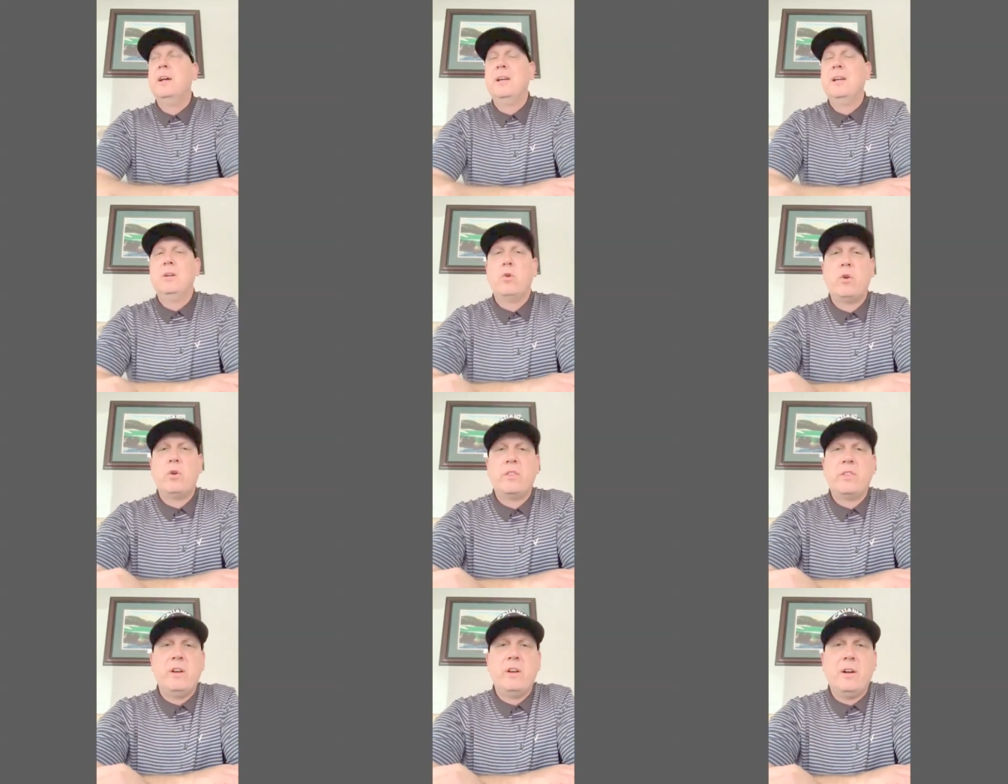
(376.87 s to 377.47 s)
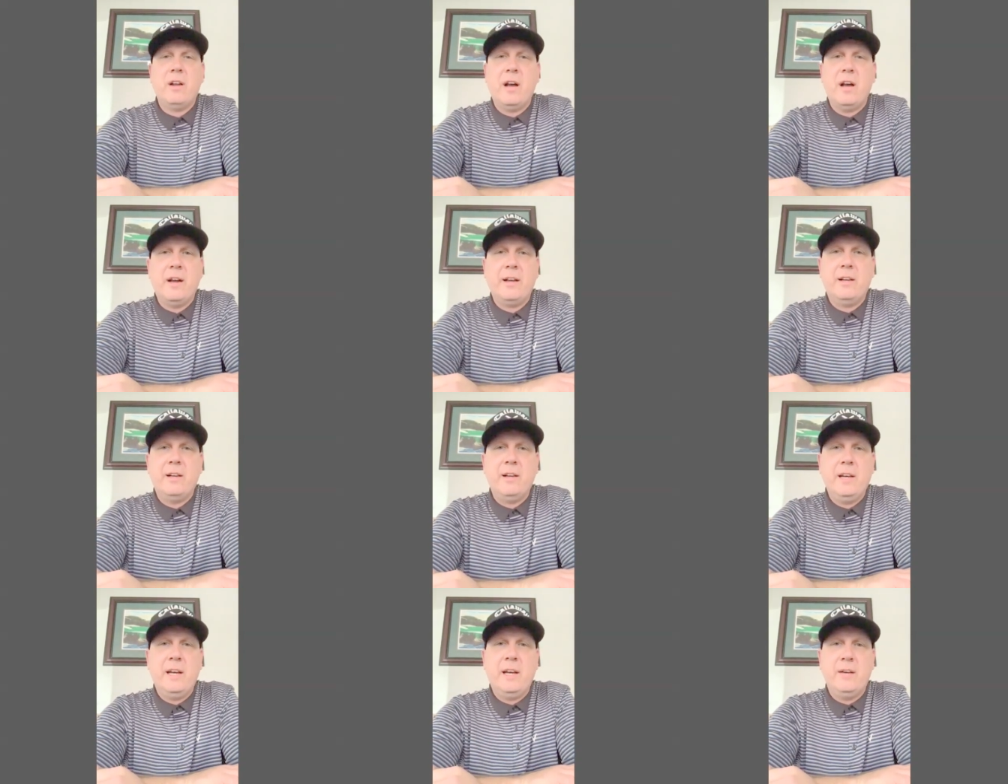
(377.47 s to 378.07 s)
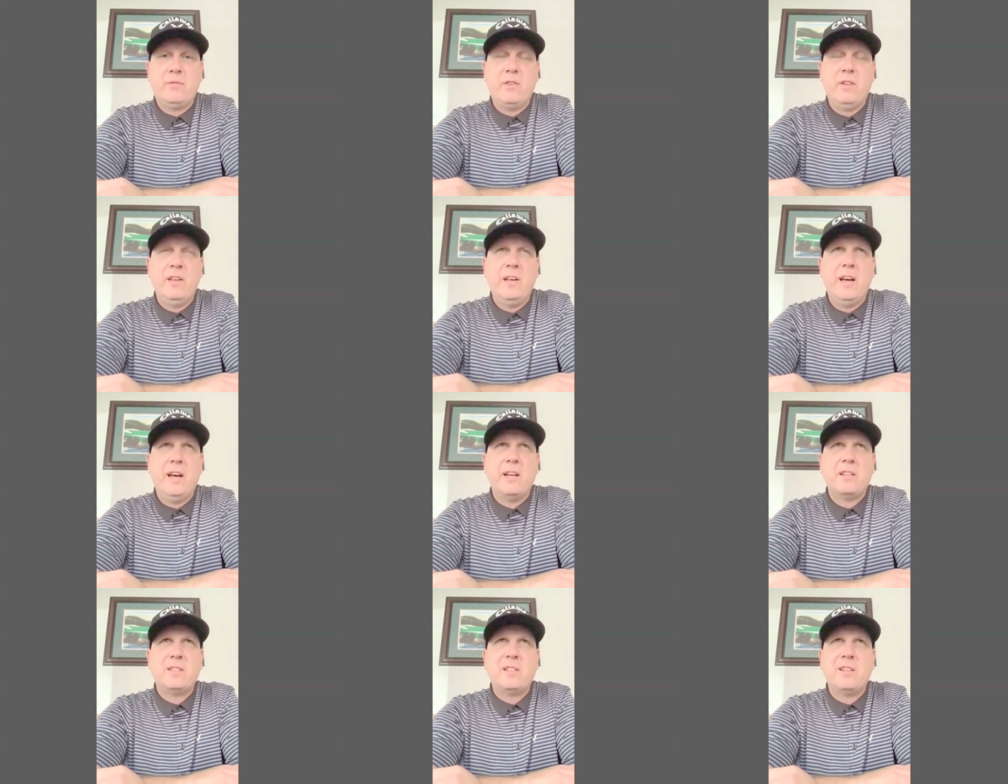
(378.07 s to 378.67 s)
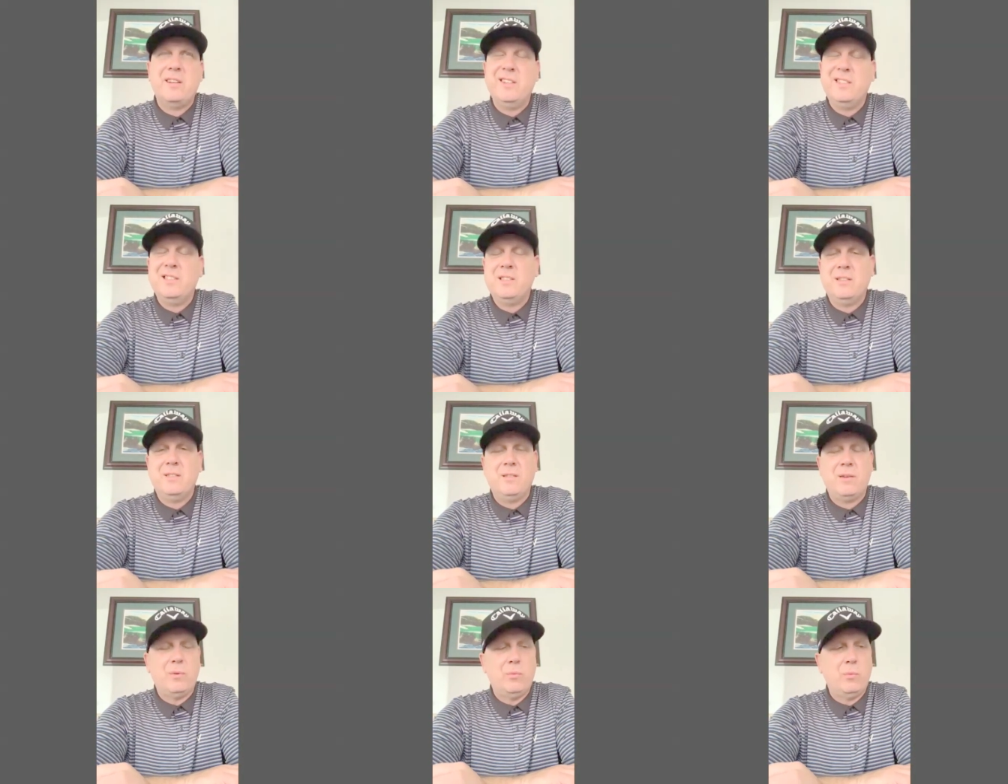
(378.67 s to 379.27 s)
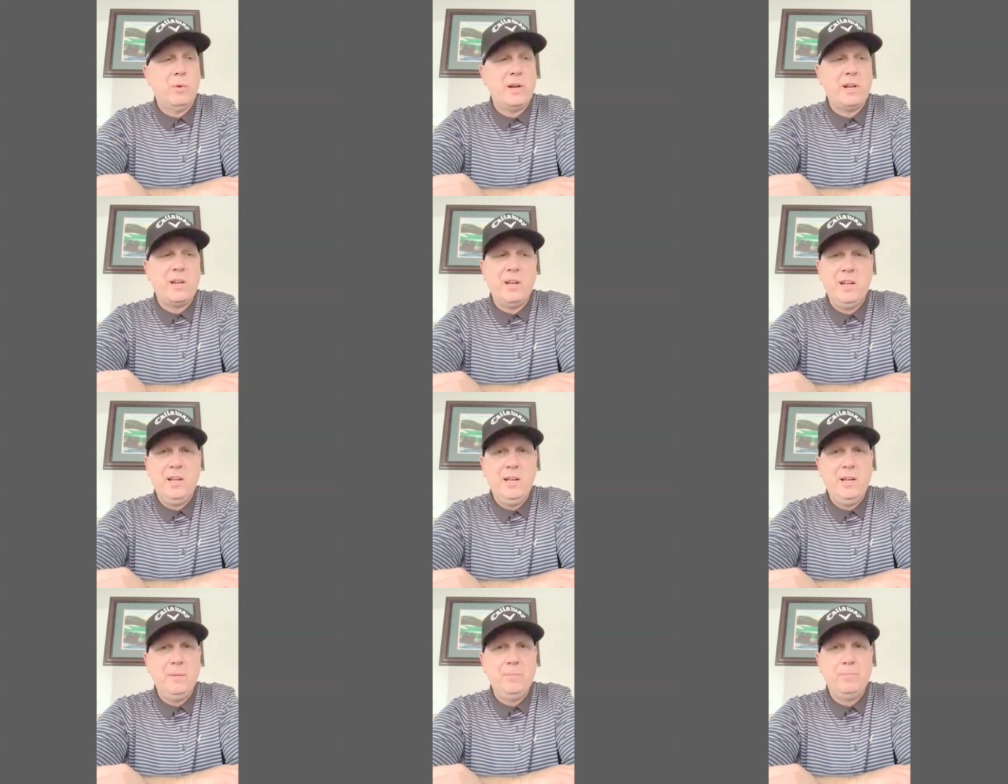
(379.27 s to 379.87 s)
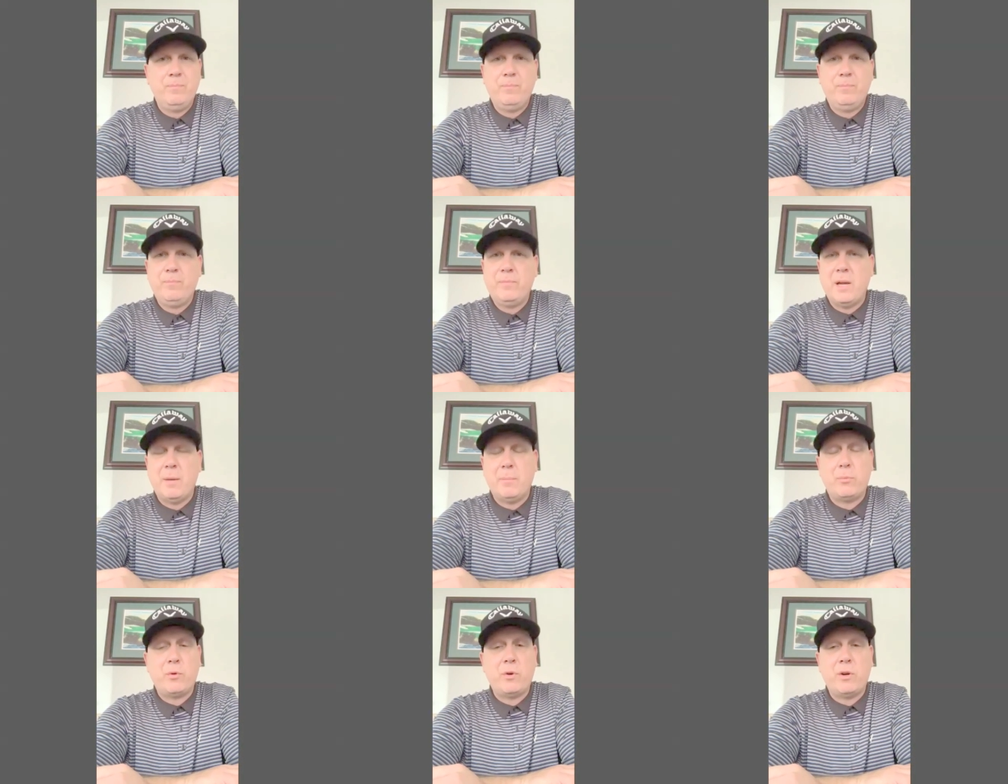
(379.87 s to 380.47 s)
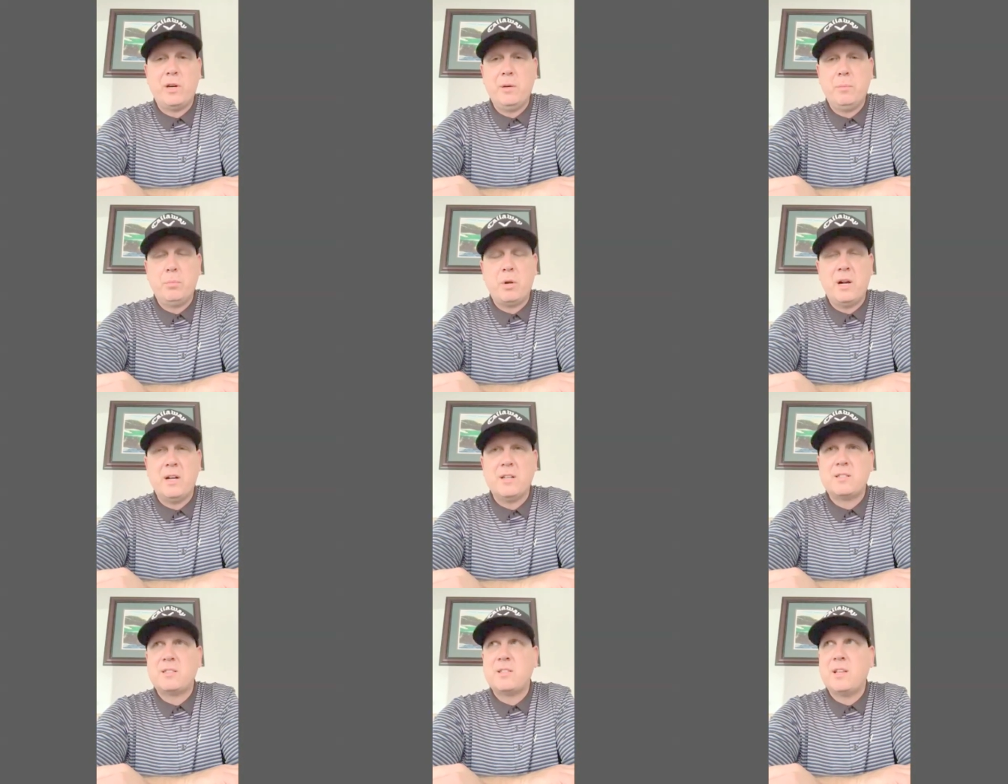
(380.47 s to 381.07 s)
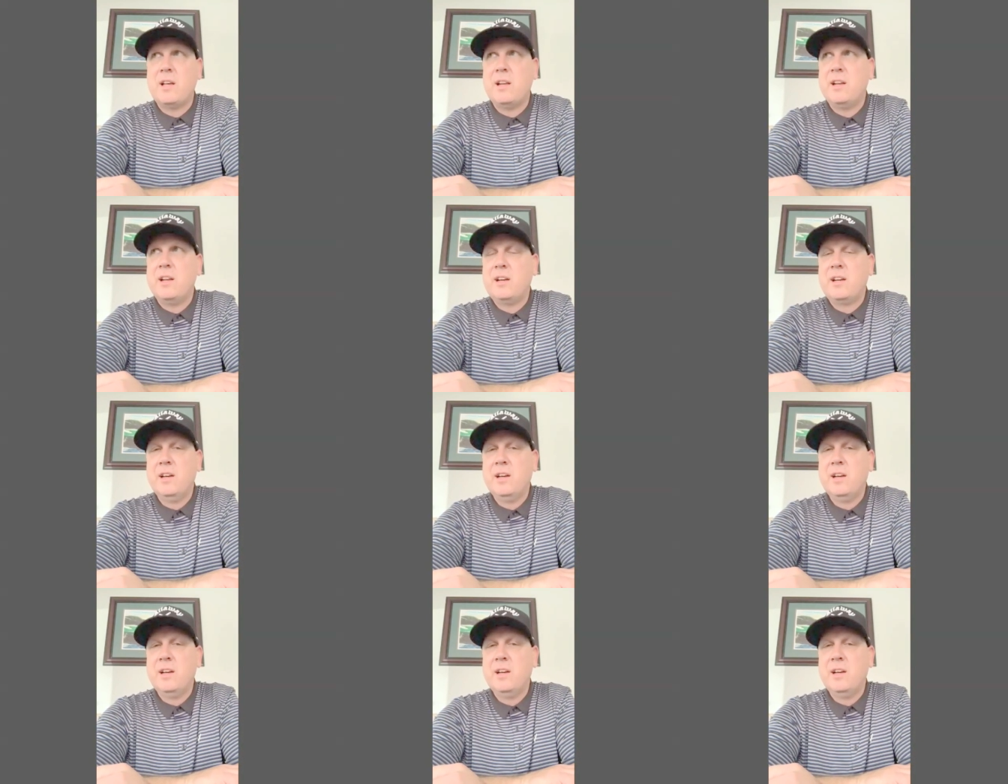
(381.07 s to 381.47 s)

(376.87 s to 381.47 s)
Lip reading: in North Carolina after the accident and a rickety temporary prosthetic.